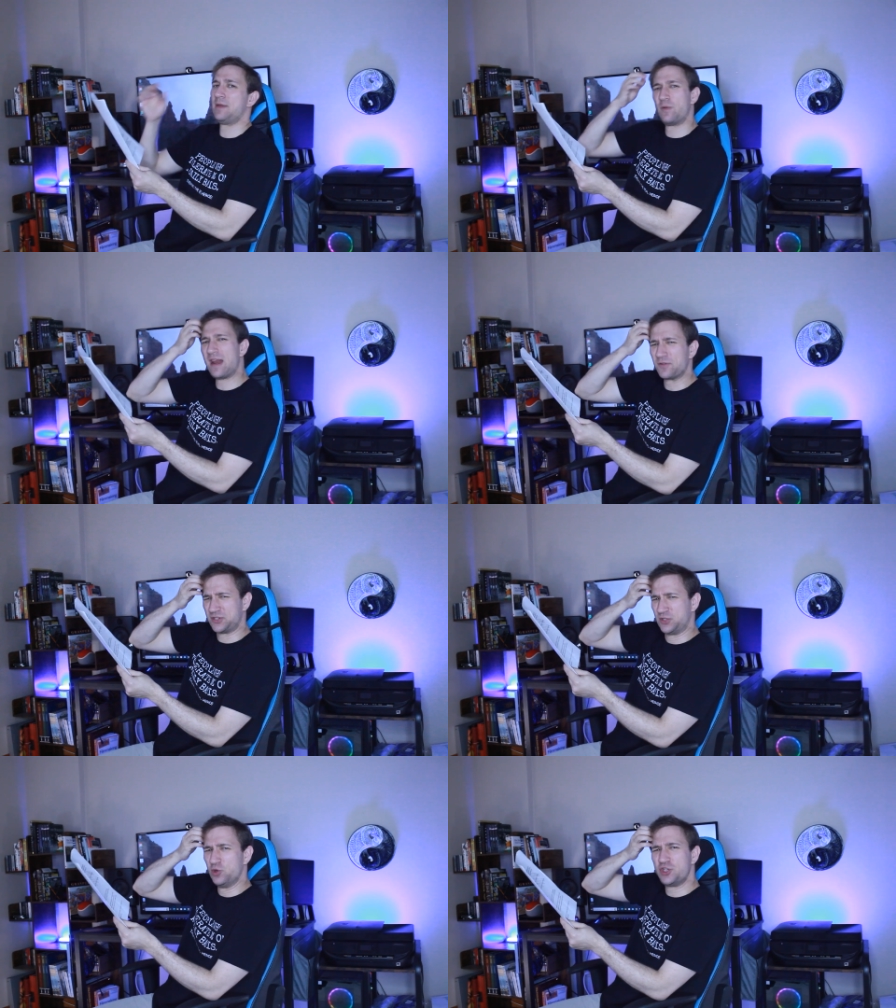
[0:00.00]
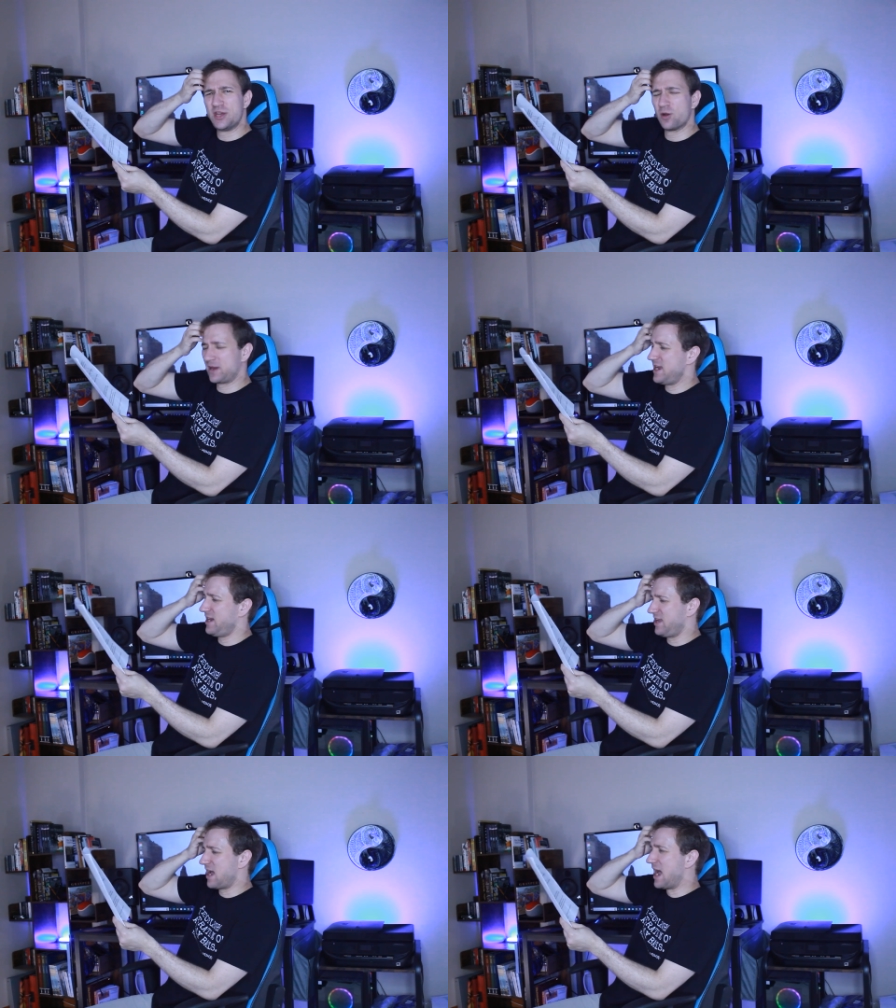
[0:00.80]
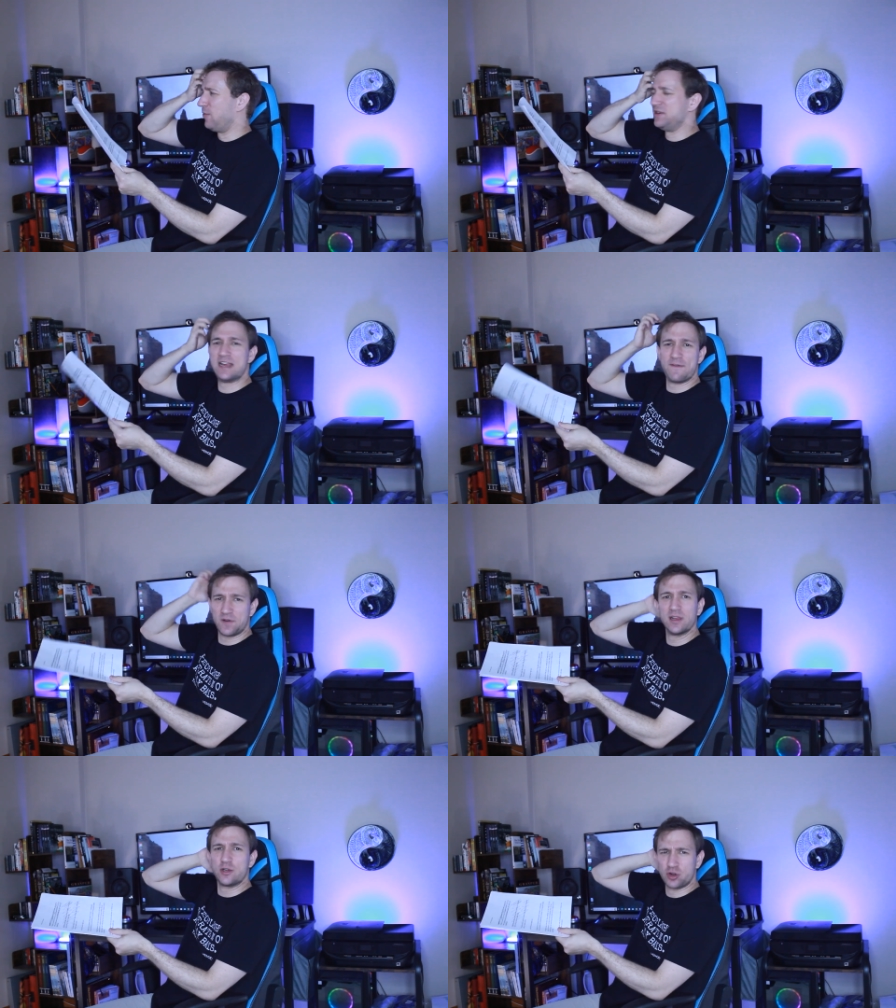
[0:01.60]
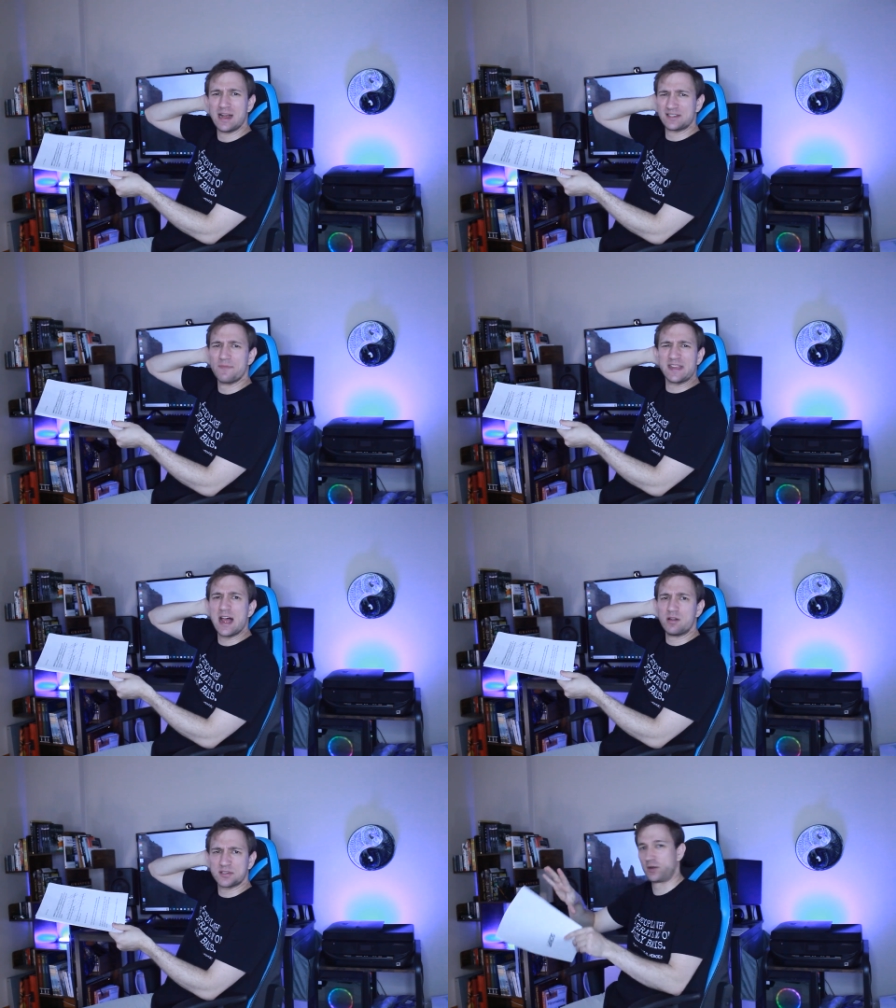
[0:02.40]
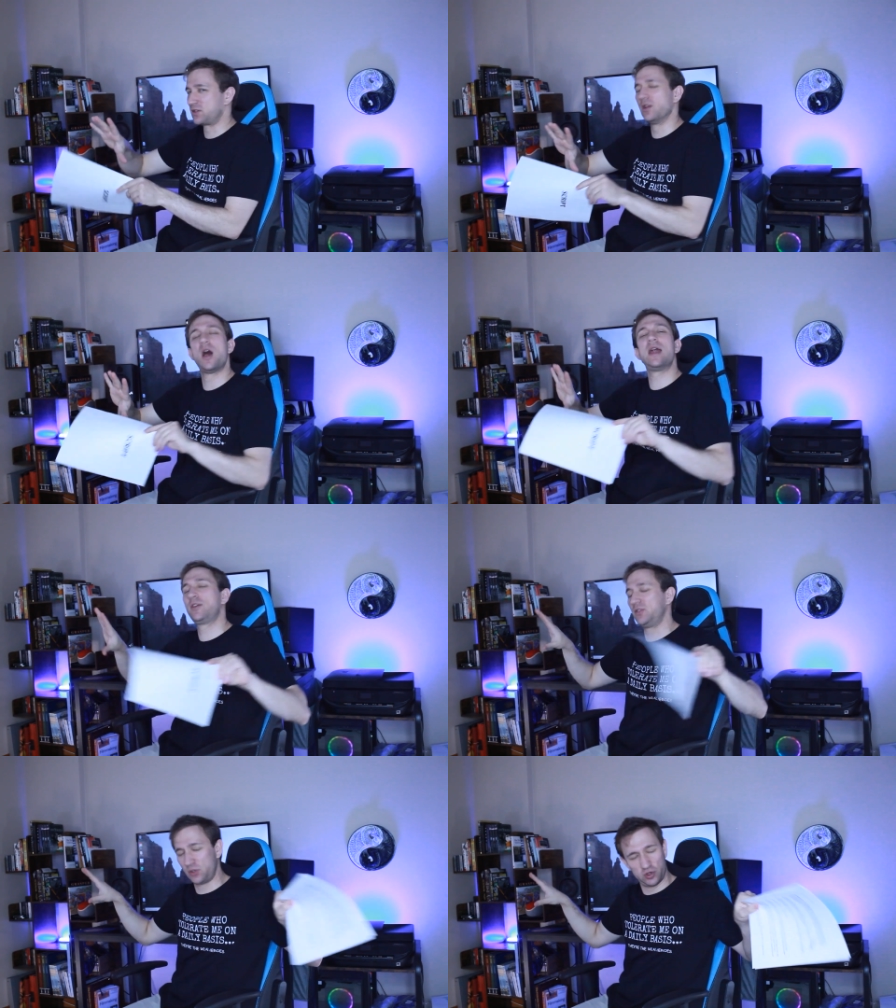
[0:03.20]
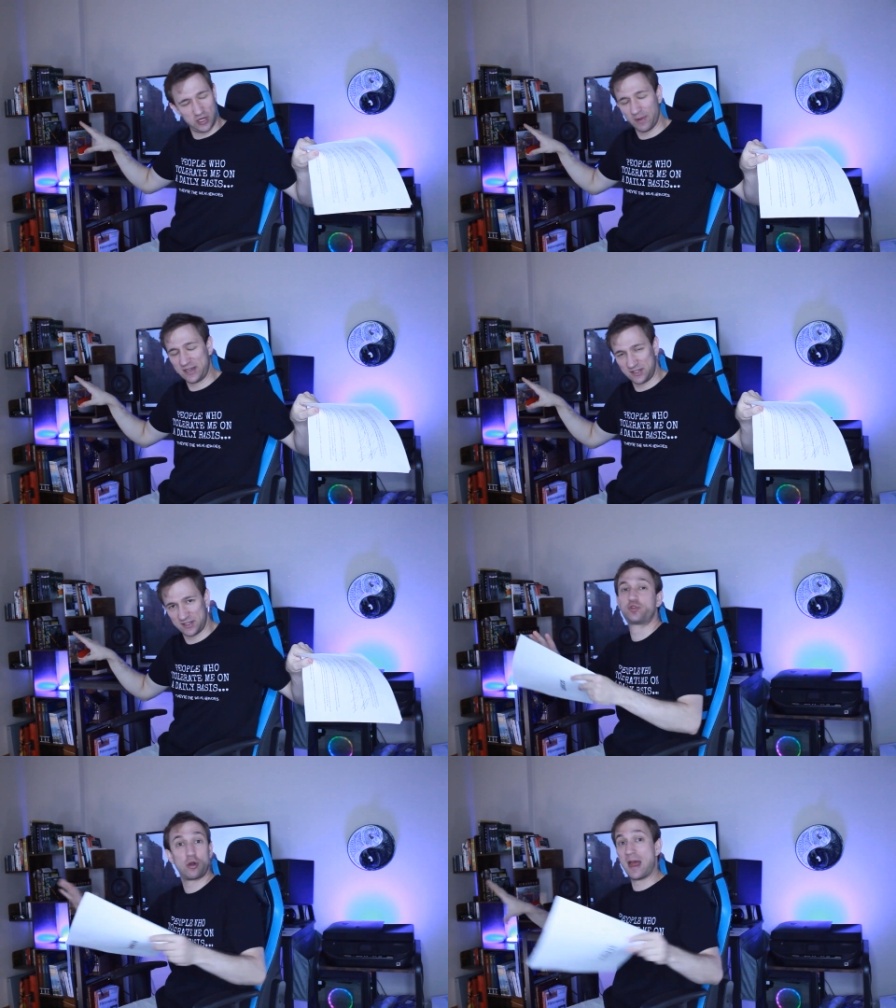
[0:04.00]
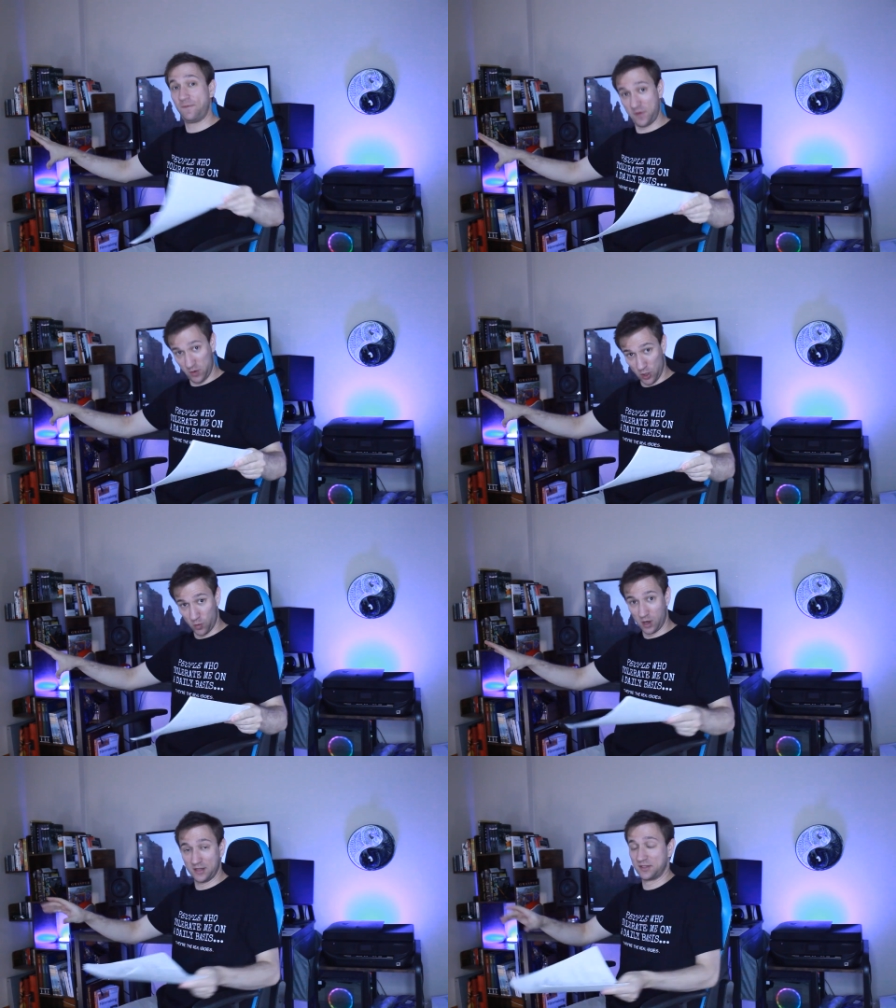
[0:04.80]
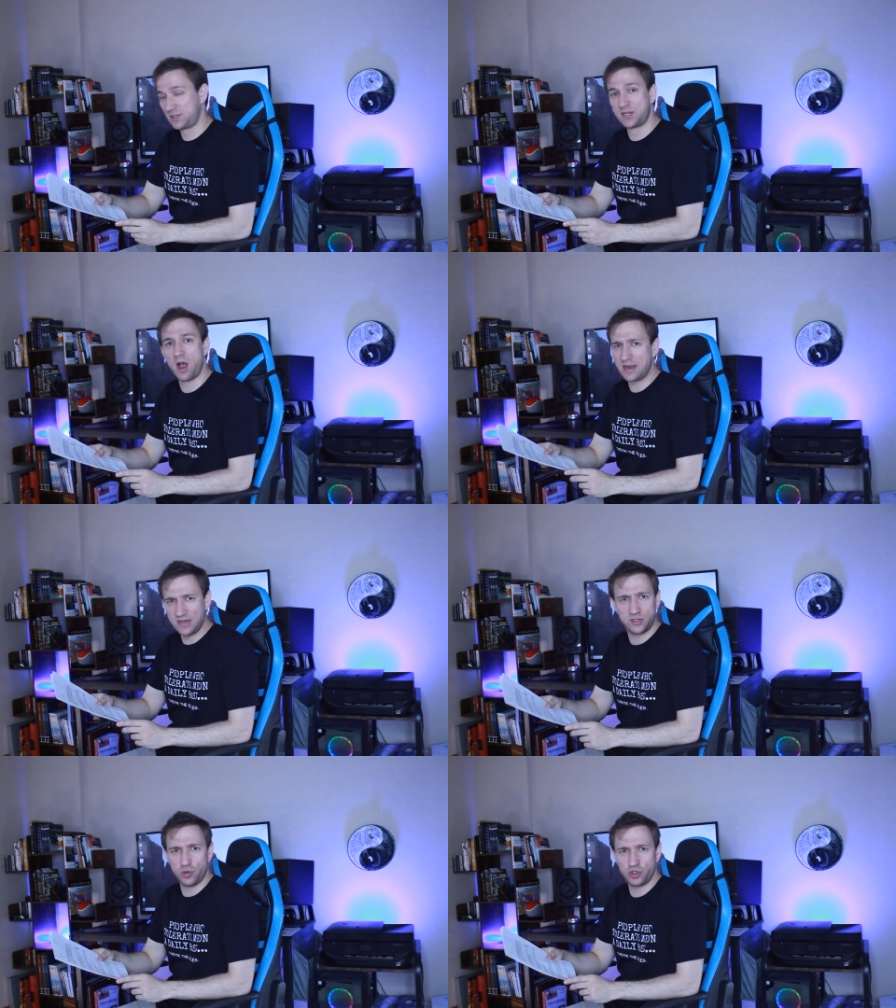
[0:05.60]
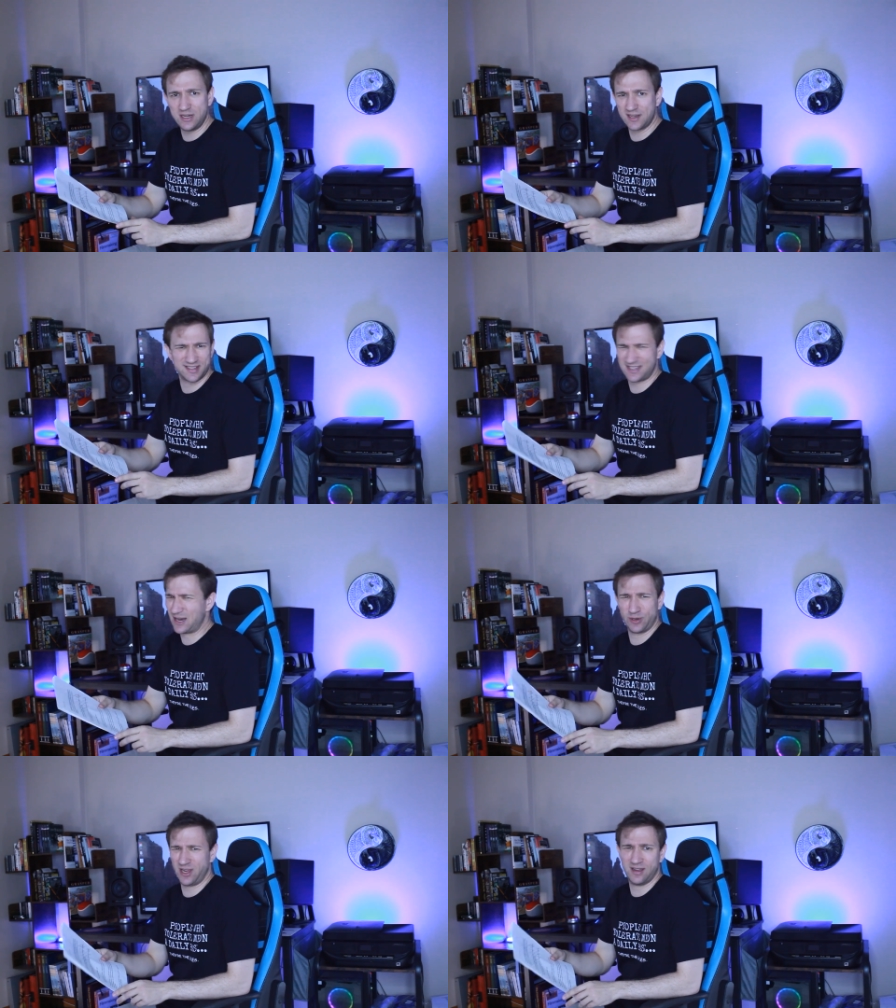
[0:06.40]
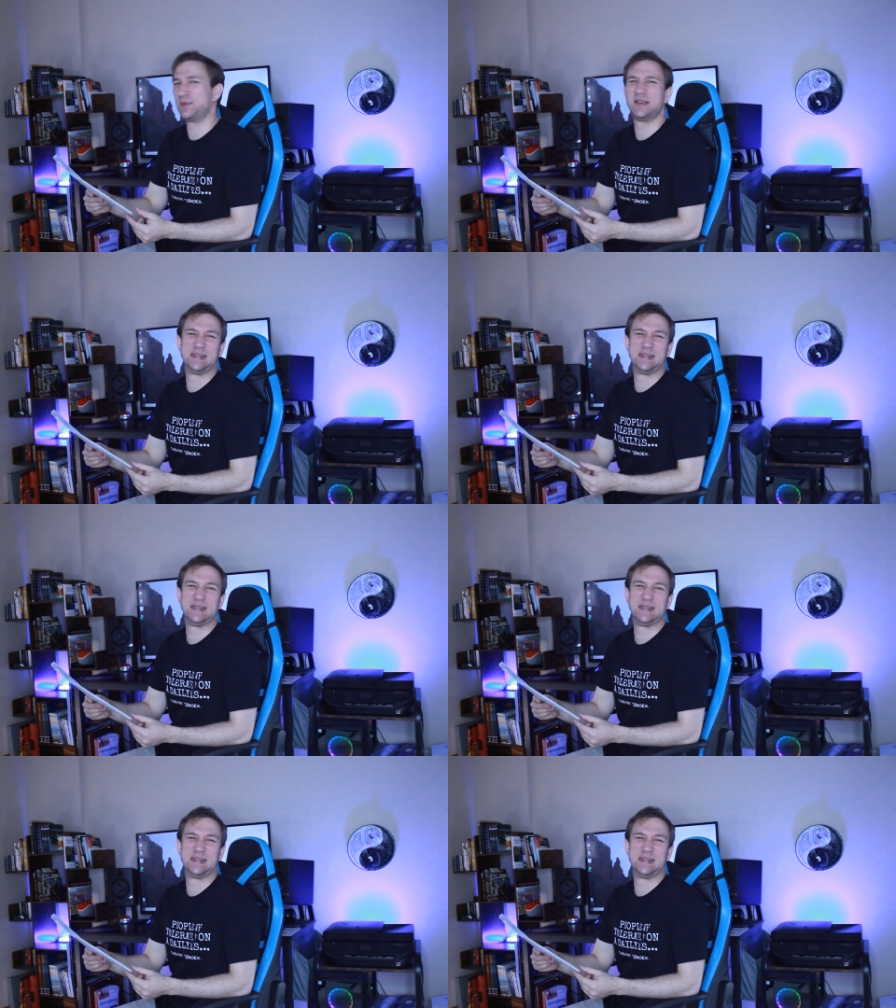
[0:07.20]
mean, whatever sushi you're eating, I would definitely try something else. There's a lot of good sushi places. Try a few new ones. Soggy sushi doesn't sound good.